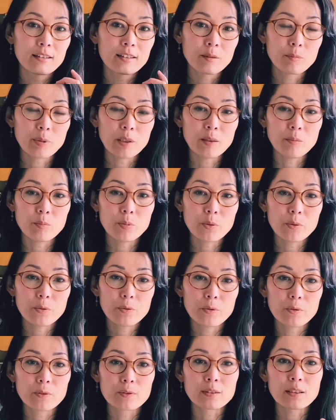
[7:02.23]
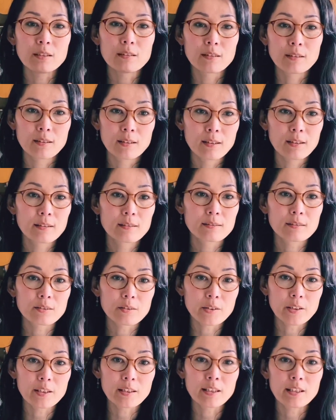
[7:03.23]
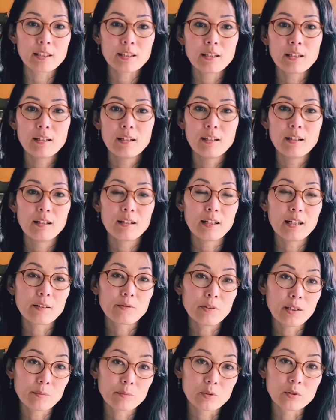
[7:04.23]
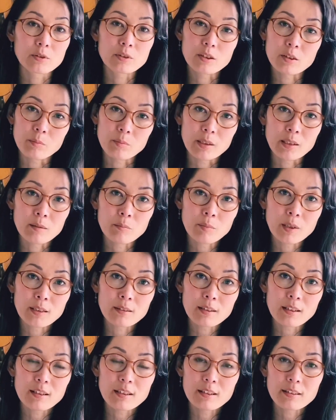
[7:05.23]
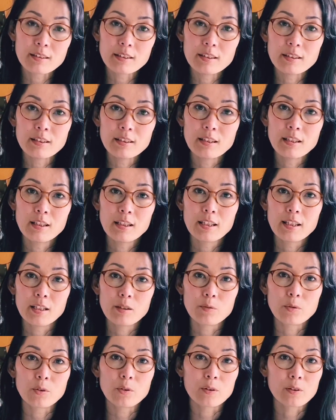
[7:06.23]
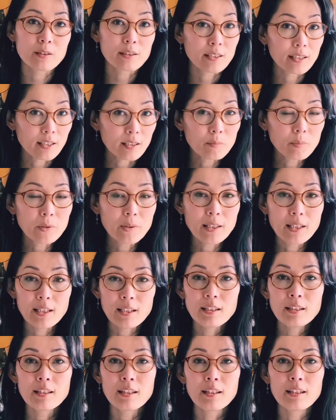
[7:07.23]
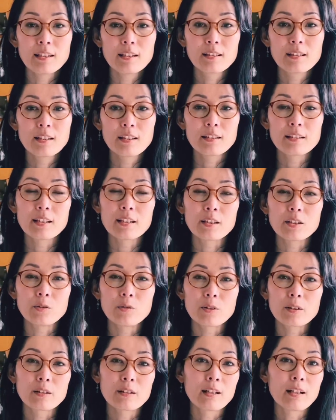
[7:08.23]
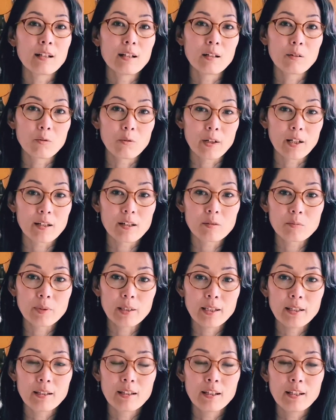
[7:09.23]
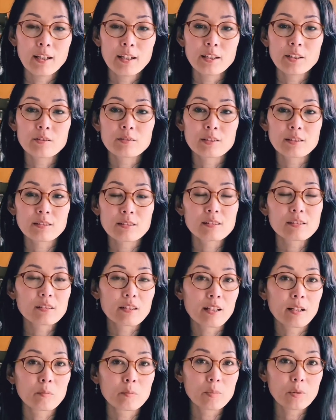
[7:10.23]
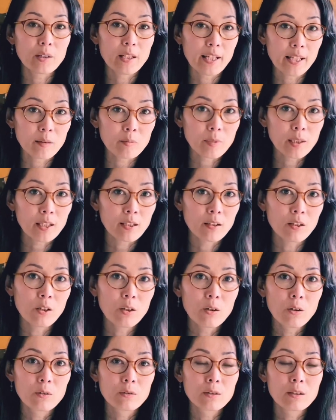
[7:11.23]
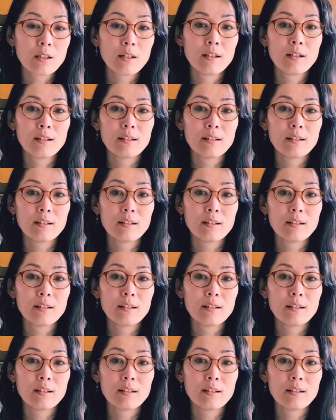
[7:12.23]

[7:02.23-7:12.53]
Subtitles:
the people who's in the 3D life happens to be mentality, if you're deep in it, that you are not aware of it, you just start blaming on